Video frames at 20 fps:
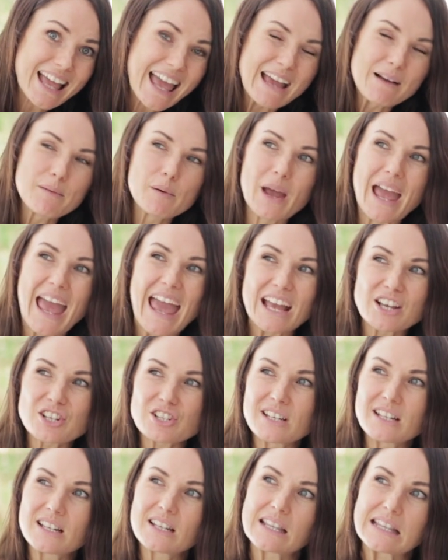and we're
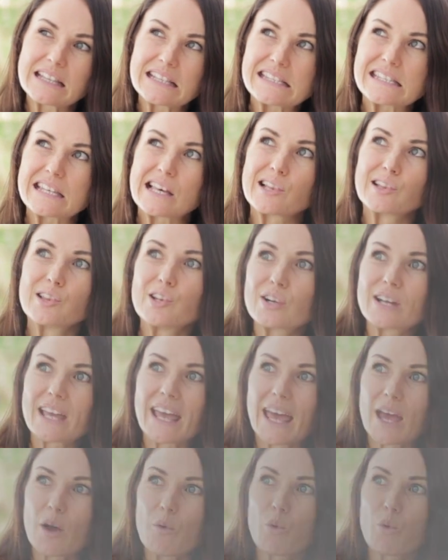actually to look at